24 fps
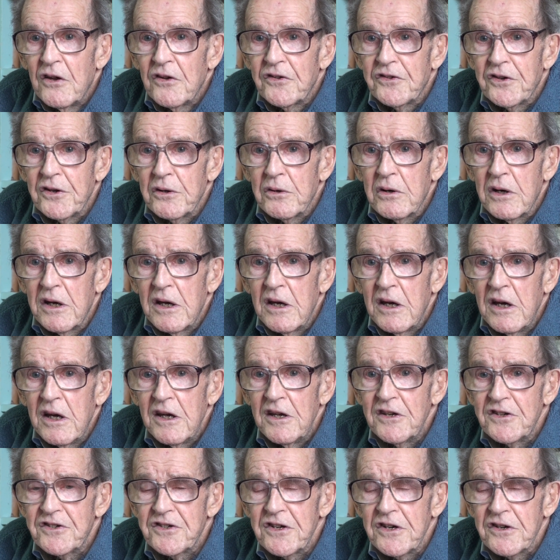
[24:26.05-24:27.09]
So
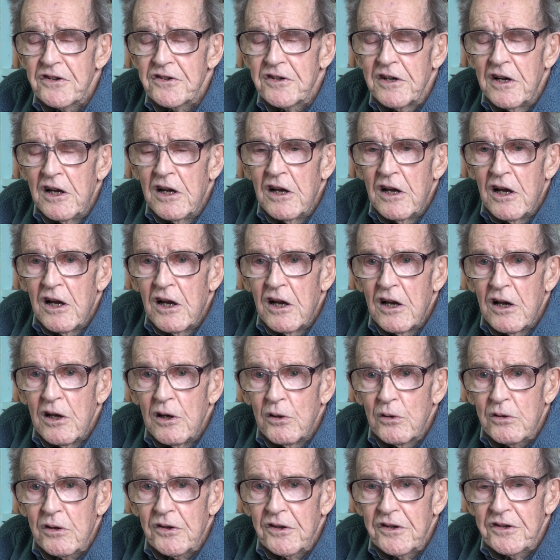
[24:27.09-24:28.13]
he says,
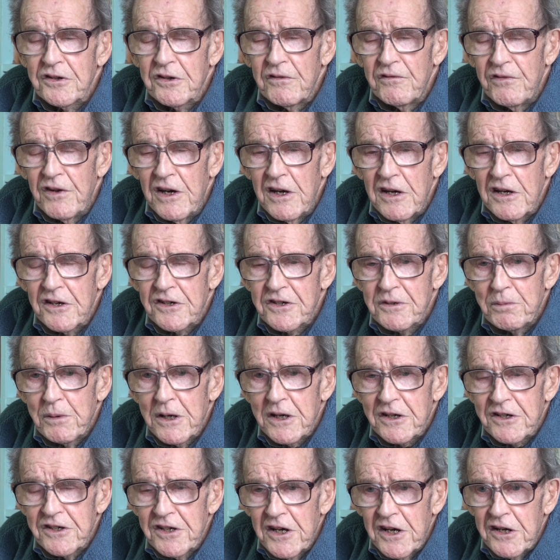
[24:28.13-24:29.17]
"Look, there's a very
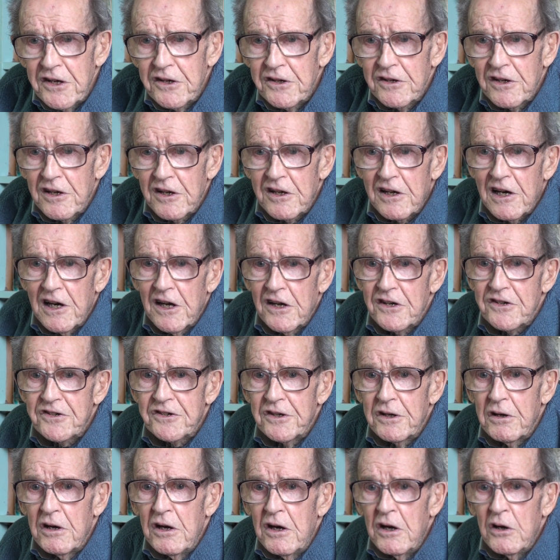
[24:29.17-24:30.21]
spectacular
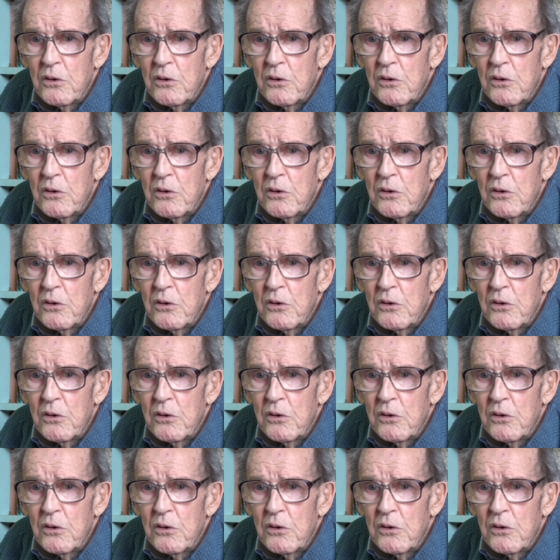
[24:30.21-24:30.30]
glacier